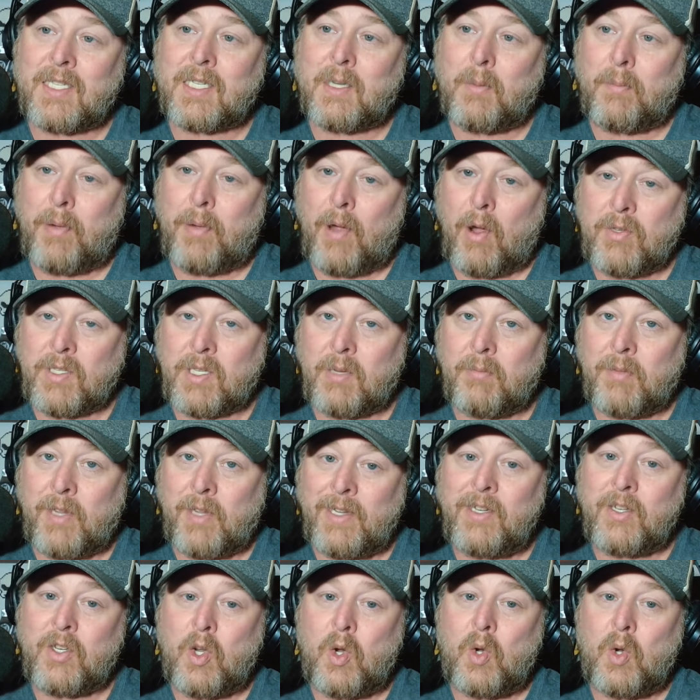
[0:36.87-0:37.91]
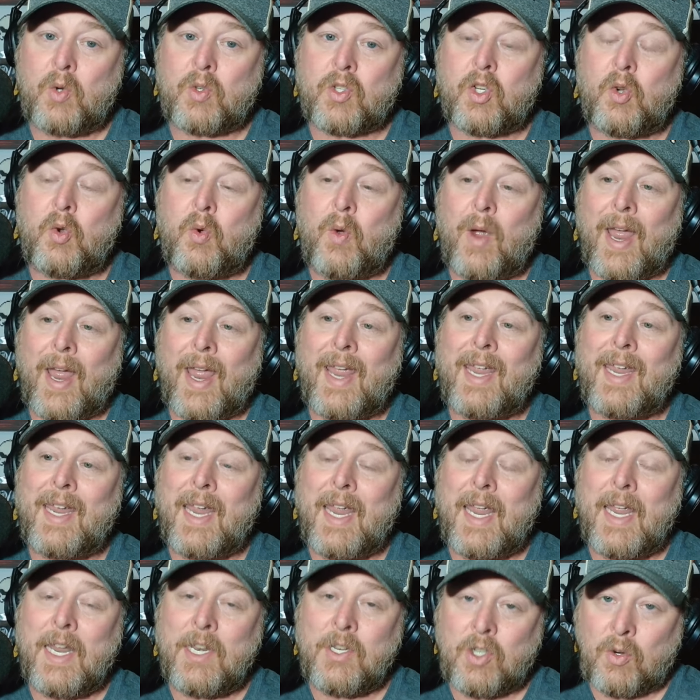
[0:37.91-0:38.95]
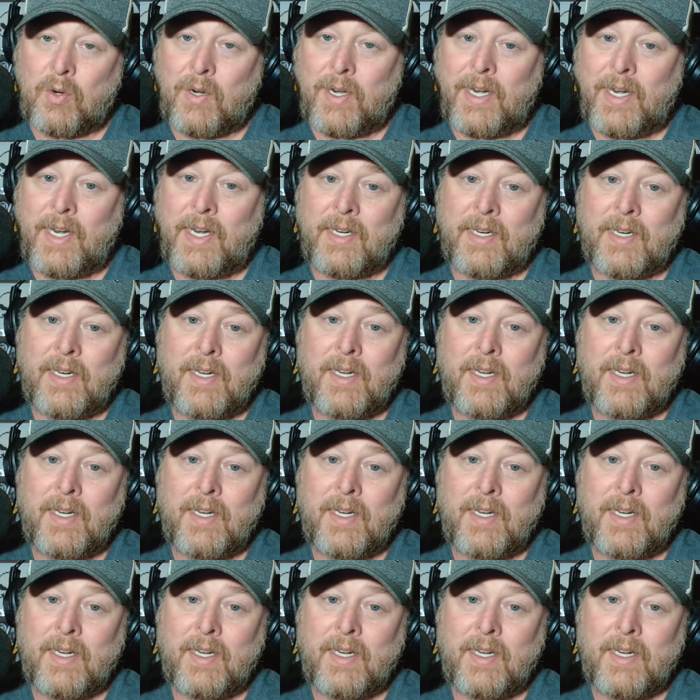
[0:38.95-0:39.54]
supposedly due to an injury